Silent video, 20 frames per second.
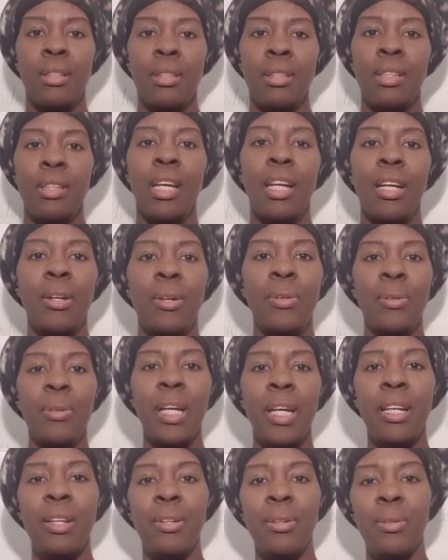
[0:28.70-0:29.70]
Hello,
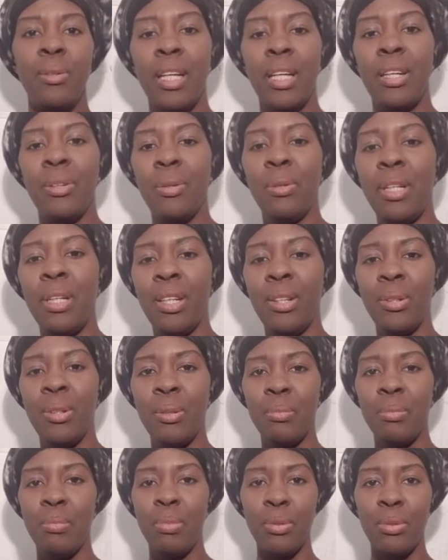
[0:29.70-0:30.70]
hello, hello,
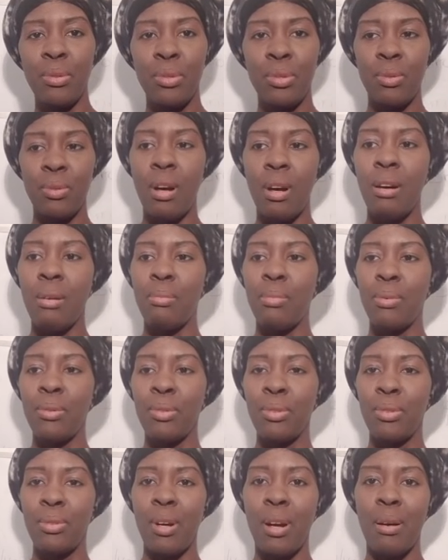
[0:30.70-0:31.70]
hello. Bonsoir,
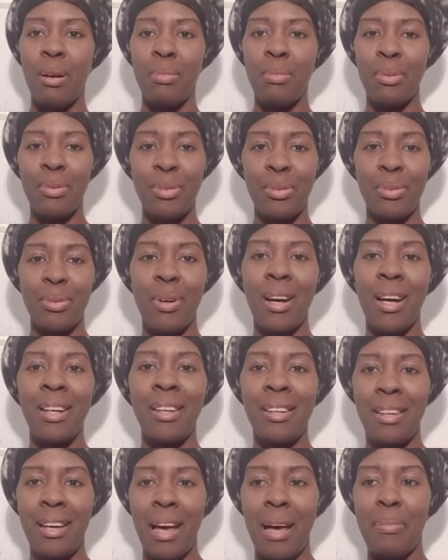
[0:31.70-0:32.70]
bonsoir,
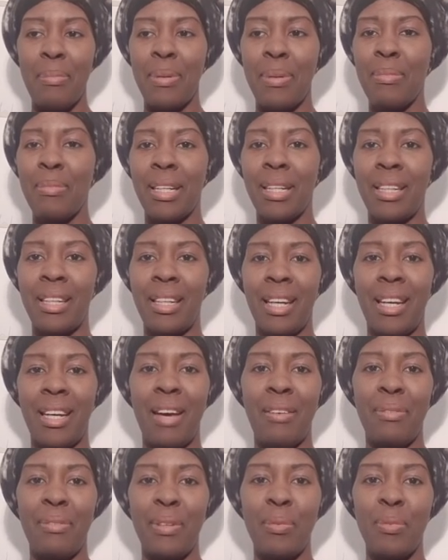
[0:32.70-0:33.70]
bonsoir. Happy Monday,
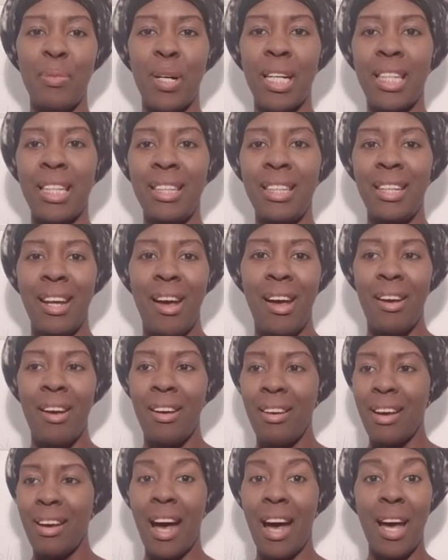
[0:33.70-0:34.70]
everyone.
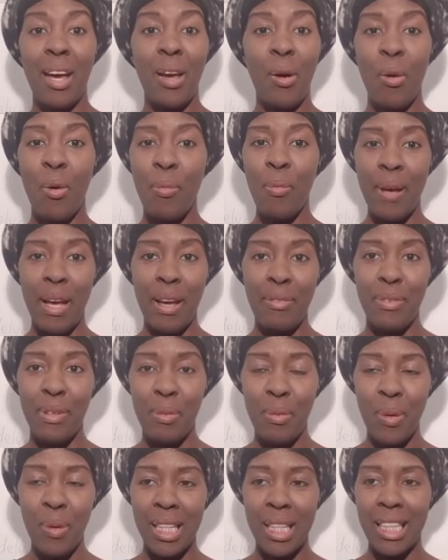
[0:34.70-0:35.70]
I hope
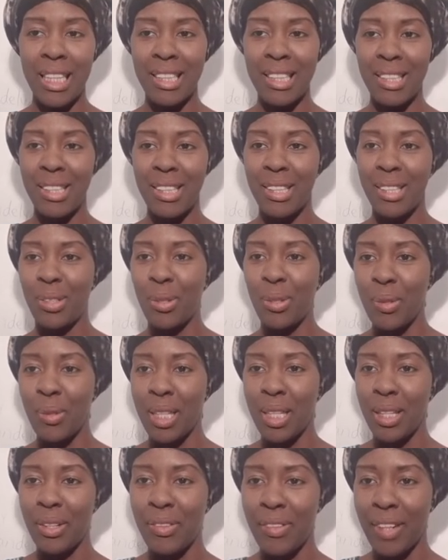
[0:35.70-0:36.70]
everyone is
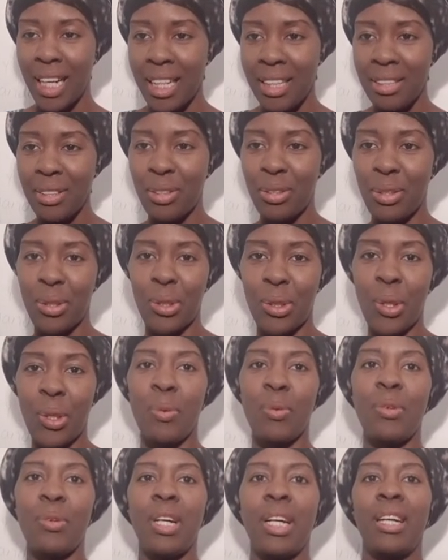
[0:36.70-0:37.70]
doing great.
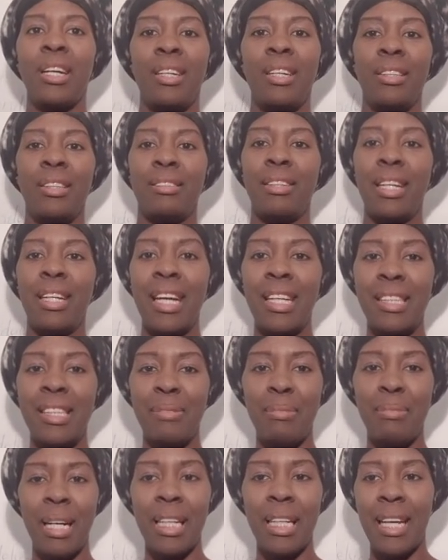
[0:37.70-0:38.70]
So, today's
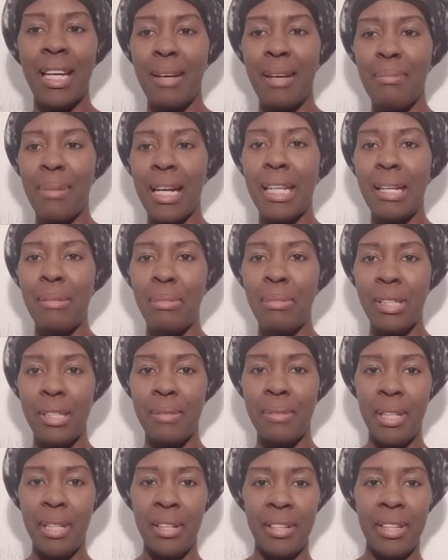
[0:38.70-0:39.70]
Monday. My name is
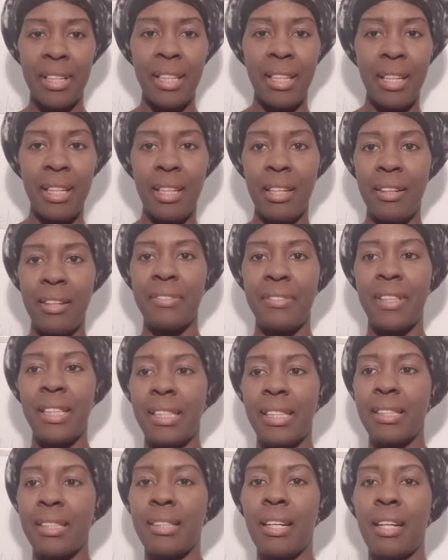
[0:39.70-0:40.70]
Myrdalyn. If
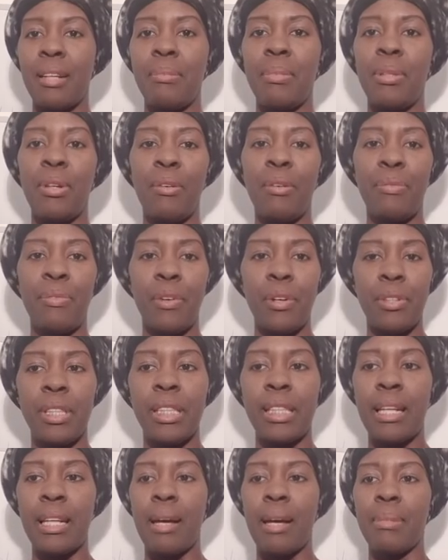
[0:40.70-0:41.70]
this is going to be your
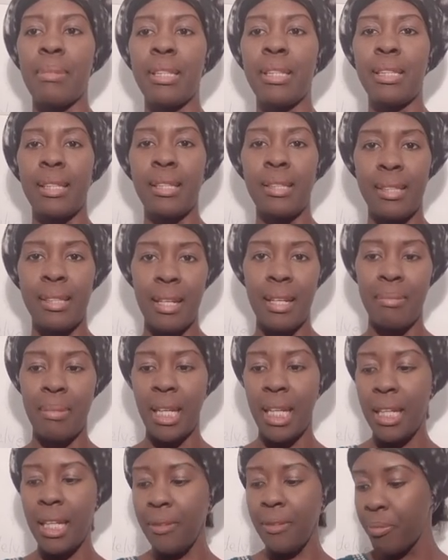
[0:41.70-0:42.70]
first time assisting
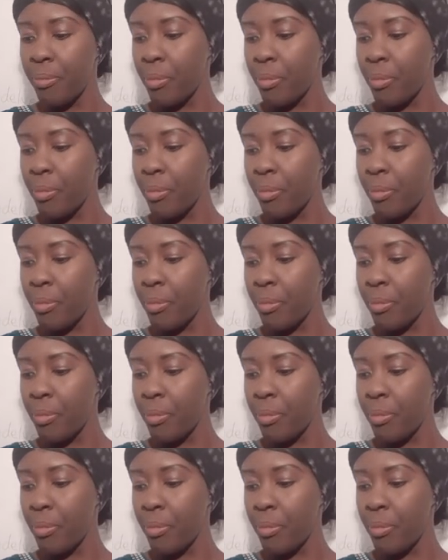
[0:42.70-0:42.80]
me.